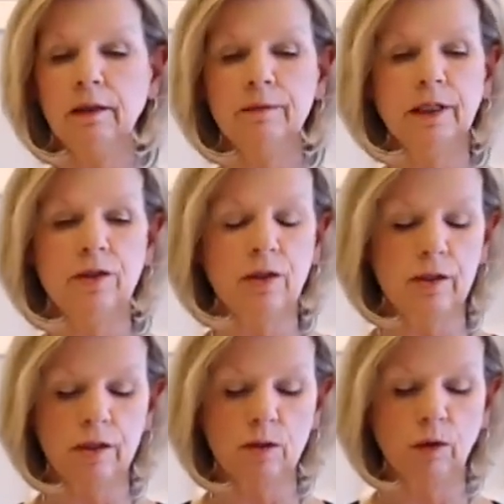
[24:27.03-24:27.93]

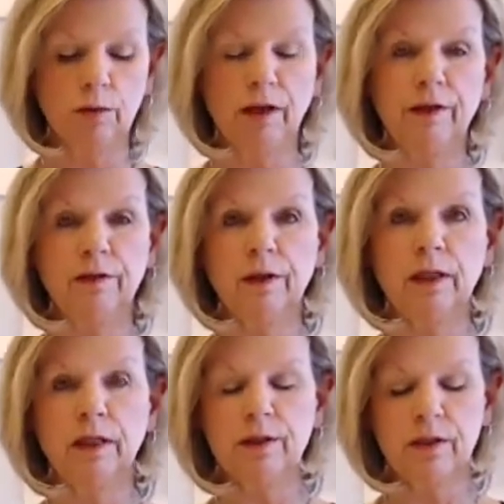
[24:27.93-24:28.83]
It's one of my favorite
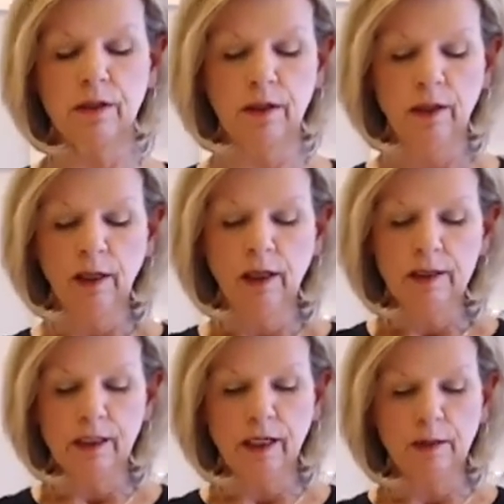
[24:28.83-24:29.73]
things to
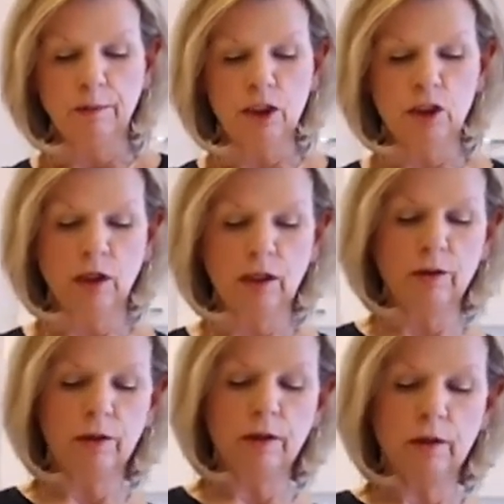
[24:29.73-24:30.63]
kind of munch on
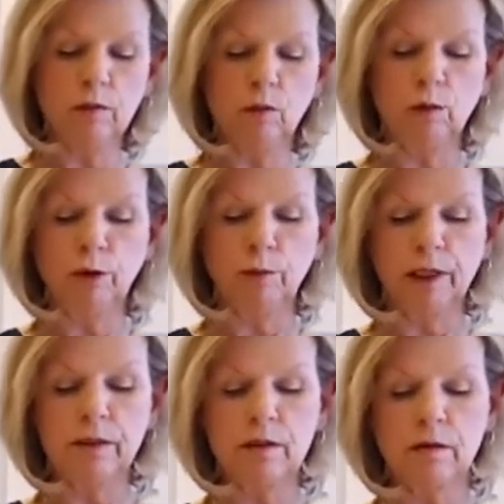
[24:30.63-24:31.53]
during the warmer
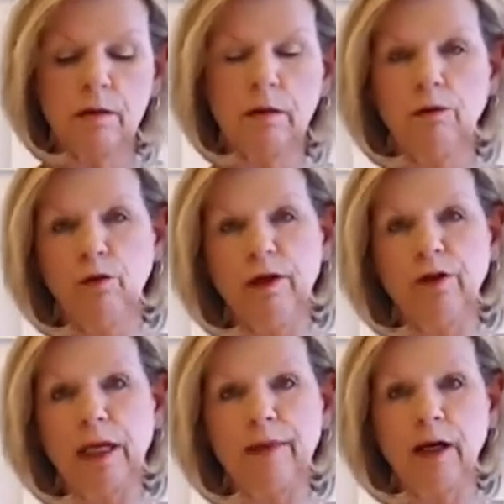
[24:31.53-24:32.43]
months, if we
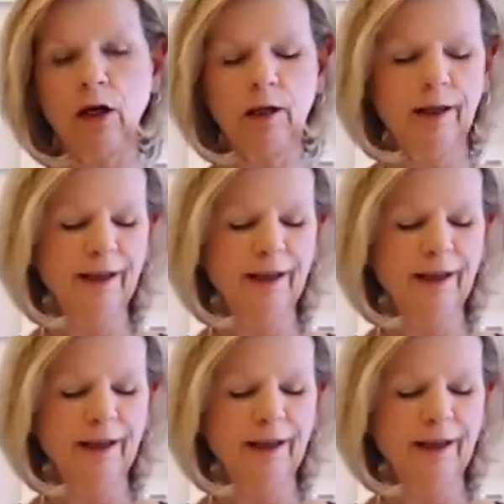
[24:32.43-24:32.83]
ever get there.